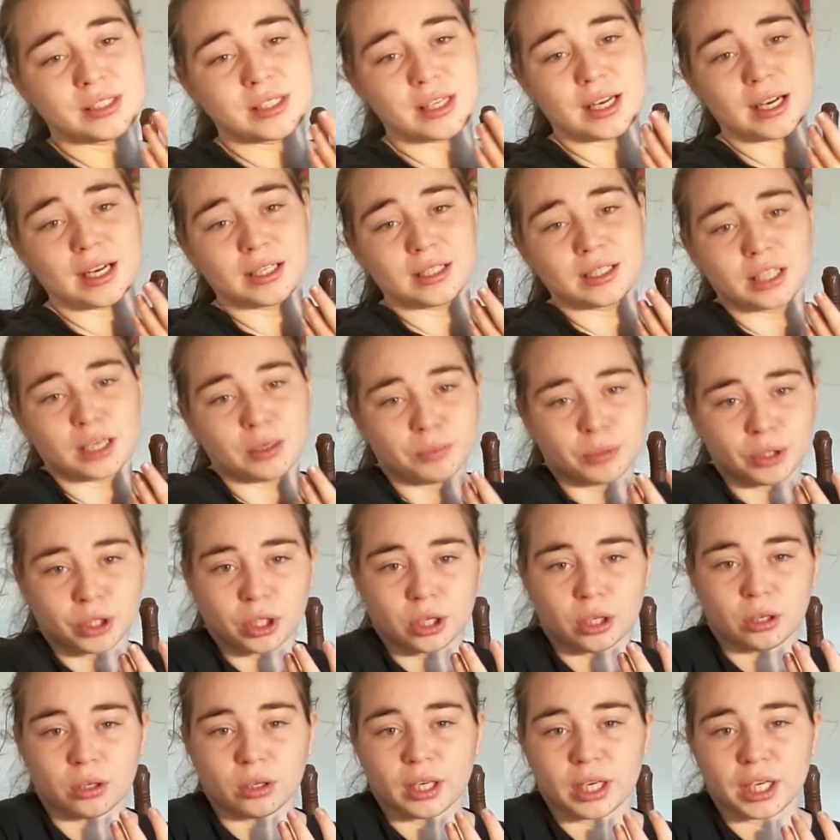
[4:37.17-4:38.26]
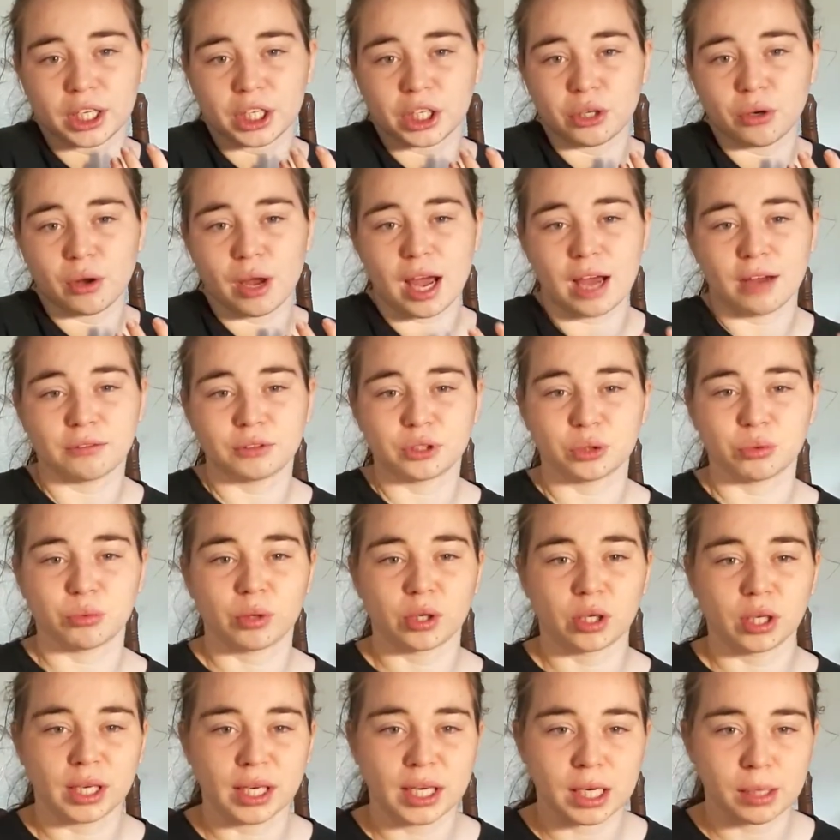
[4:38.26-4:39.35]
that end up occurring. You have to
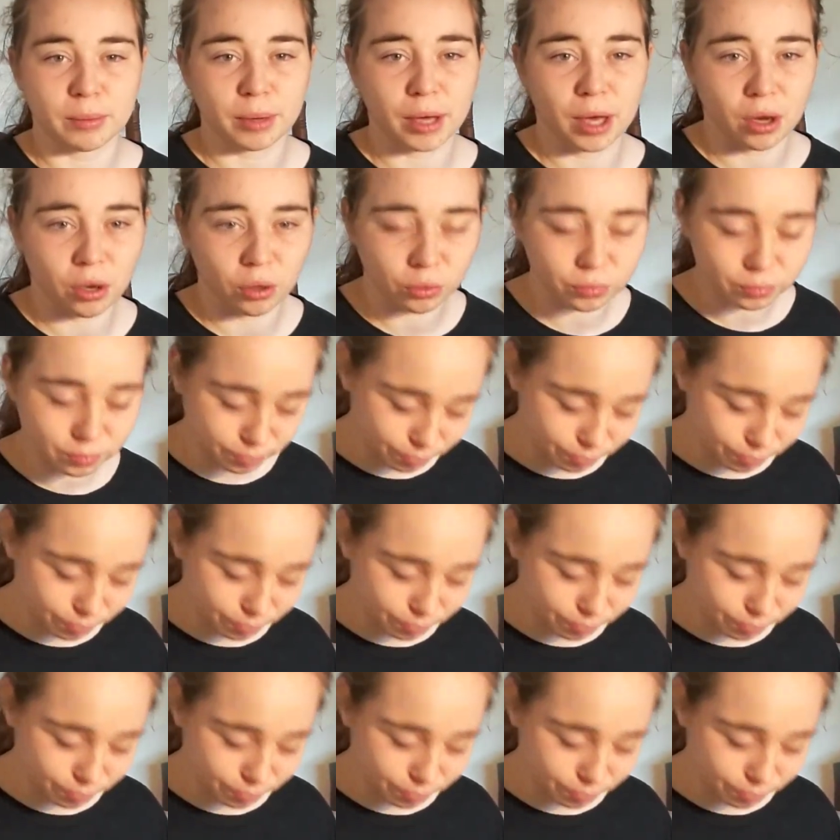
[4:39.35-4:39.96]
worry about